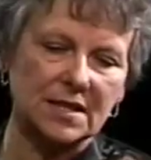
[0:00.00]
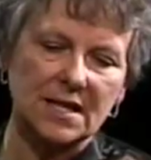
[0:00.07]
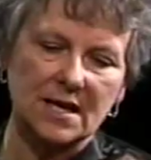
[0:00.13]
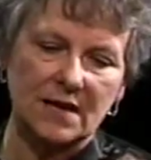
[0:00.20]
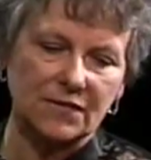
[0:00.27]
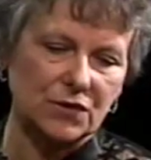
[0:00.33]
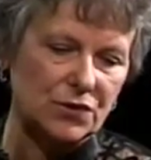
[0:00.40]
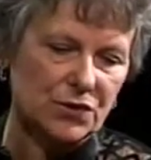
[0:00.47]

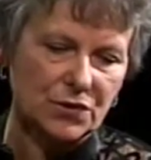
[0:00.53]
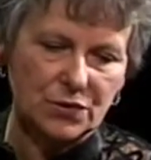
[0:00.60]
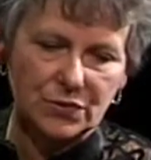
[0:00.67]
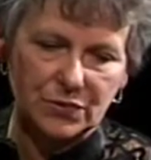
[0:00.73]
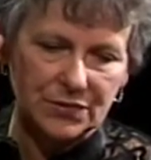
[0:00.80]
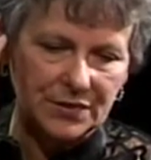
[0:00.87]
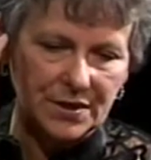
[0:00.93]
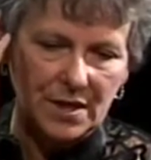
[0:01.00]

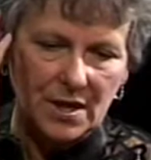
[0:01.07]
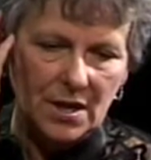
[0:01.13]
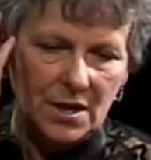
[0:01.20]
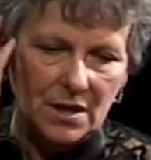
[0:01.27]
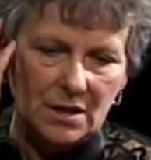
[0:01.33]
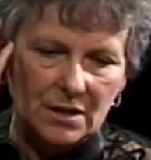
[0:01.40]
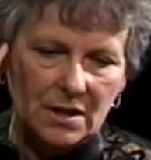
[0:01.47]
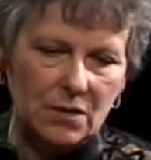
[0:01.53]
afternoons,
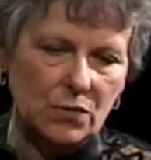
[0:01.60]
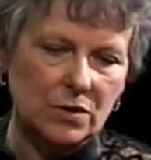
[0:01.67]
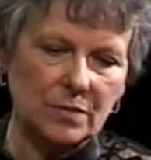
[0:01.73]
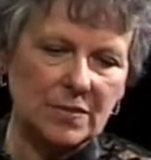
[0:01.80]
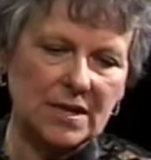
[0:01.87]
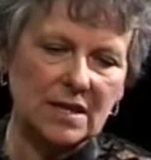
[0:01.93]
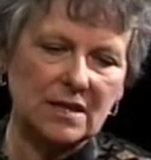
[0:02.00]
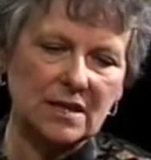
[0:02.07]
there would
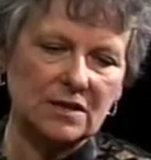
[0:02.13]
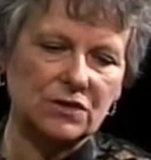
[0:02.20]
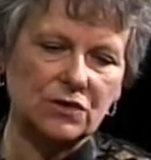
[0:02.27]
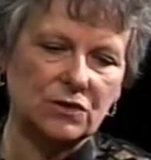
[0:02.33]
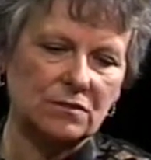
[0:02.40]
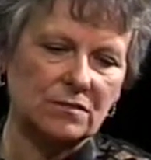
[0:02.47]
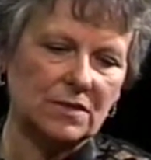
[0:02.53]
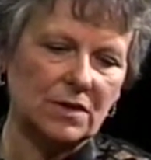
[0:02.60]
be these,
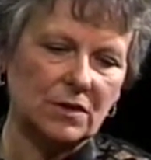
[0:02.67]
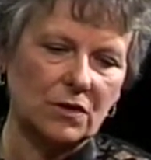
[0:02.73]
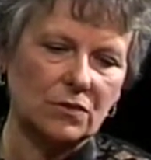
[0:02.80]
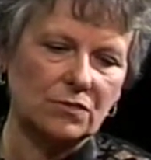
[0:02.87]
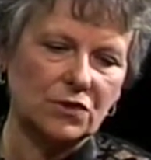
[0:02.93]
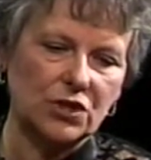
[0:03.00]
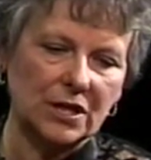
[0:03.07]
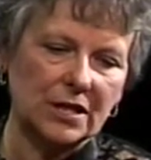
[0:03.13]
you know,
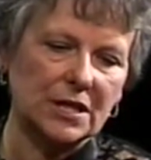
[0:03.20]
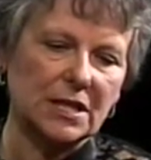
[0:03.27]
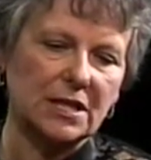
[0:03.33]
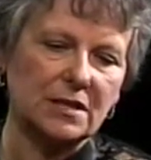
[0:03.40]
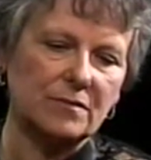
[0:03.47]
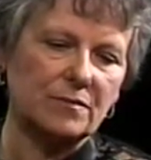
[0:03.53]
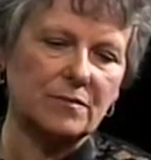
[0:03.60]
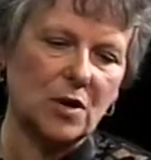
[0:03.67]

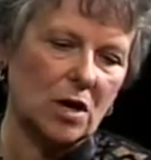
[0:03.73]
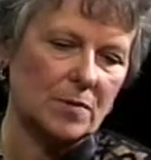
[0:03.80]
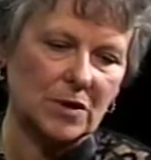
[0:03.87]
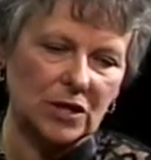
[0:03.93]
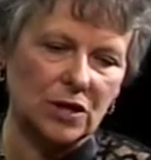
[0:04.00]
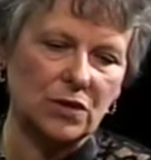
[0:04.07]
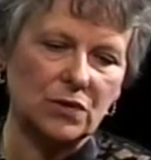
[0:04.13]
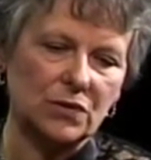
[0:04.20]
chicken
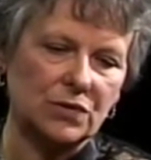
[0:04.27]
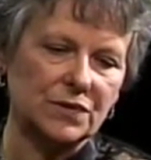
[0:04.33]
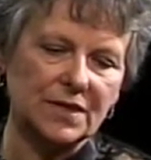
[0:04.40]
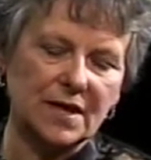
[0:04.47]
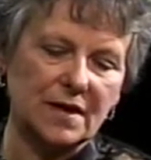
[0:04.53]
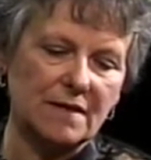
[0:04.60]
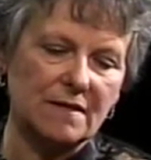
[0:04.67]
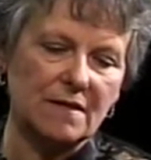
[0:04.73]
barbecues,
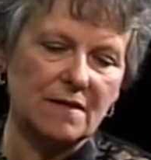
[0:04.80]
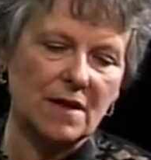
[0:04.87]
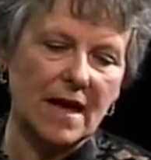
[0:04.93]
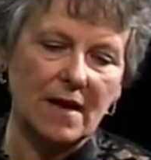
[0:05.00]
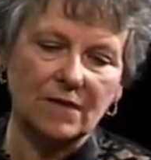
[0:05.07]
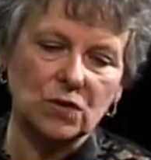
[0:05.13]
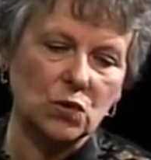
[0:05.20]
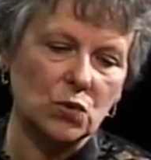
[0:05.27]
and
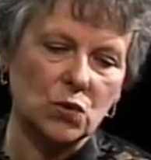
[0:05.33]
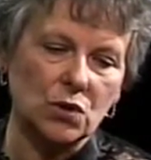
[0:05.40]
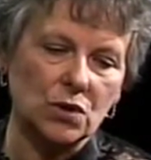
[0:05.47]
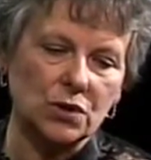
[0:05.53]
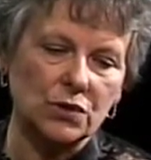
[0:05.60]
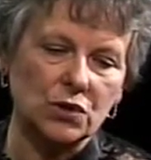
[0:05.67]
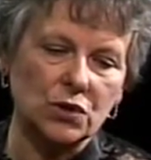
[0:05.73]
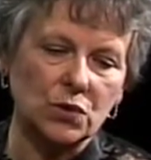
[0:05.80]

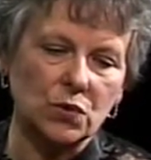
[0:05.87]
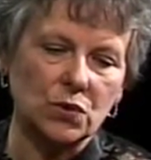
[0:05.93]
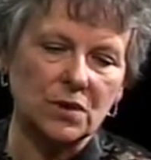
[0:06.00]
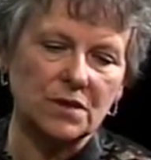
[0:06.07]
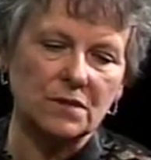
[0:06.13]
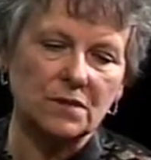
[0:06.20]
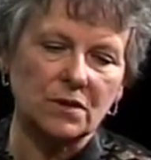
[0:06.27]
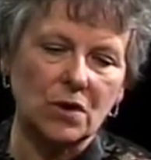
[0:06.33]
afterwards you
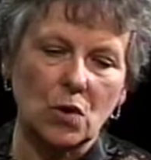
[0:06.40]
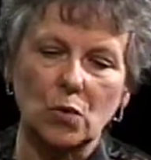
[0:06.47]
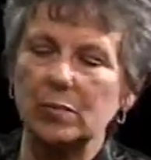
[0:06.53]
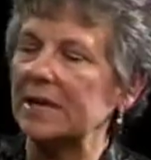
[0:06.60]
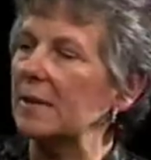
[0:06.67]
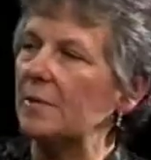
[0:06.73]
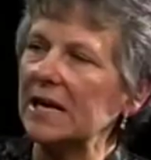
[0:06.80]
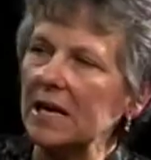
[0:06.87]
would go
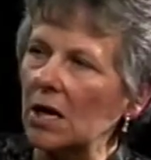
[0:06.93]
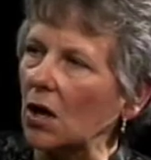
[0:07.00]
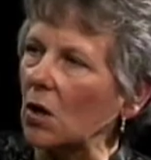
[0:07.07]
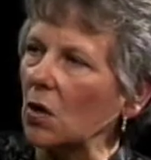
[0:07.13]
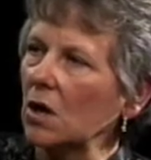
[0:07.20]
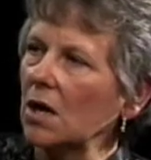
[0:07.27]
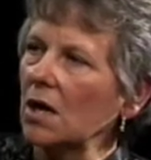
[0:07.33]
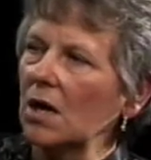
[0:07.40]
play bingo.
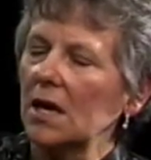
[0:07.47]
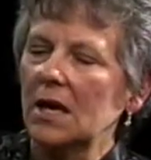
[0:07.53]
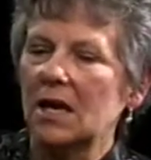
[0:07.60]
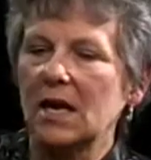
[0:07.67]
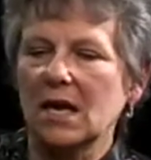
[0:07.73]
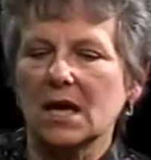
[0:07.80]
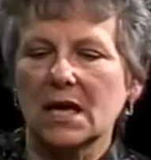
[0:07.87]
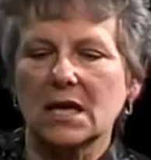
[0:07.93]

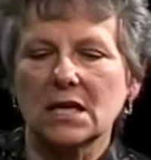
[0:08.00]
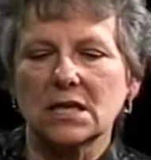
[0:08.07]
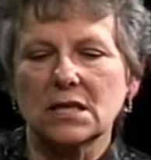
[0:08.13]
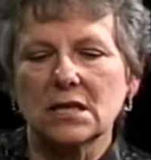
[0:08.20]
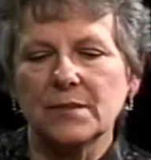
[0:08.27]
And